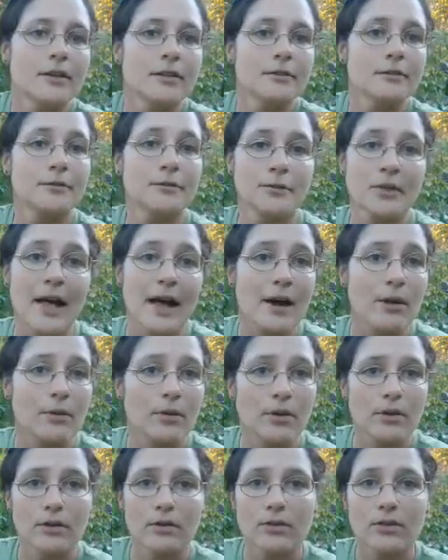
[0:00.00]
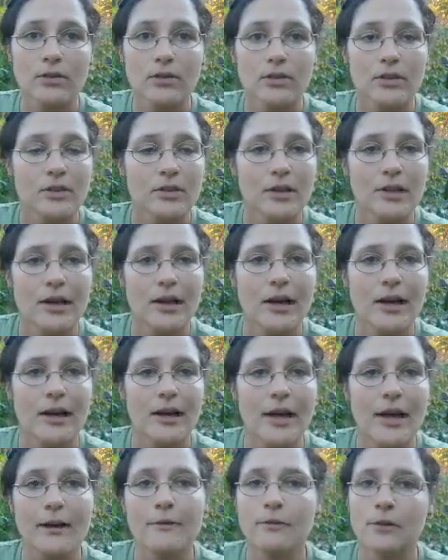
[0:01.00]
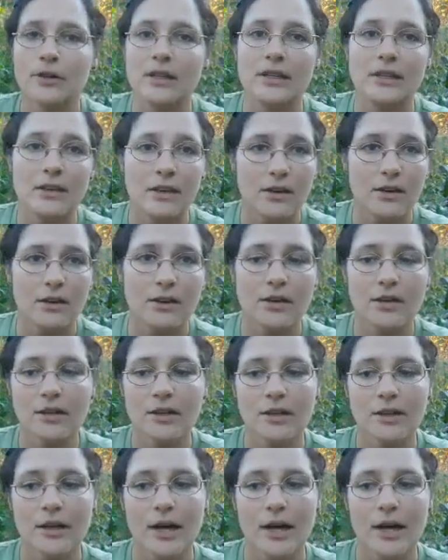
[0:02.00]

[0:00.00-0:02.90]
flowers every year.